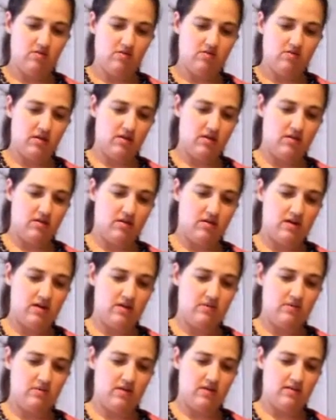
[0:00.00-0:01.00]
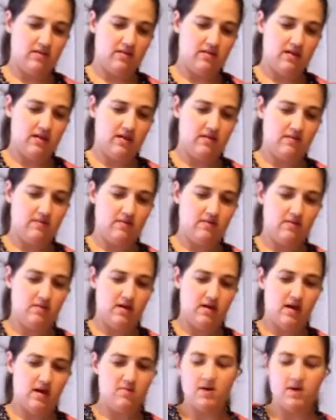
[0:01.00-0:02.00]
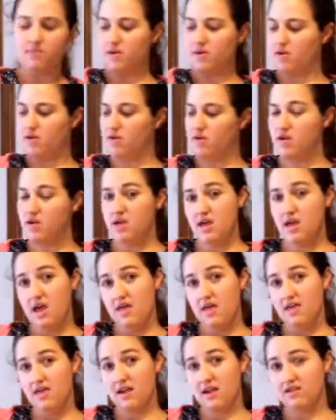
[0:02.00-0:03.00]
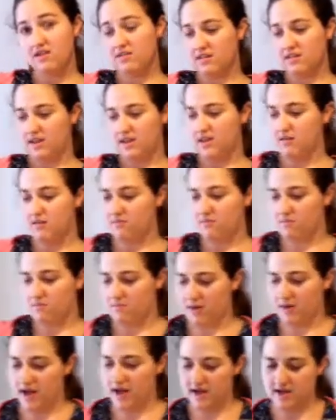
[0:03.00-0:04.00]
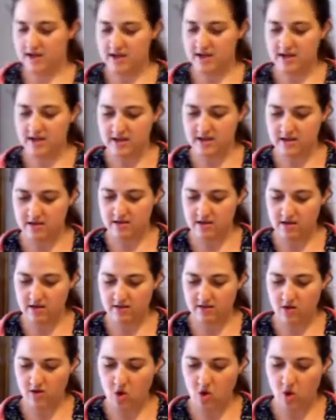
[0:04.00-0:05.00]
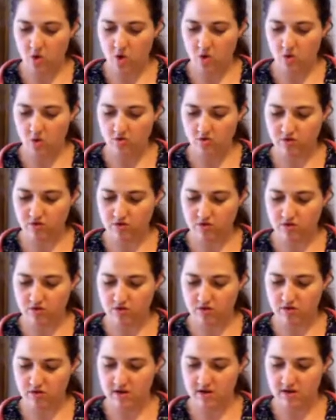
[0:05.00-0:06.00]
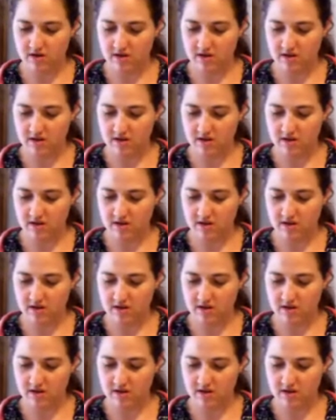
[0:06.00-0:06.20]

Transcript: Try to clean up the sides of the cake pop here. And then I'll stick it back in this holder.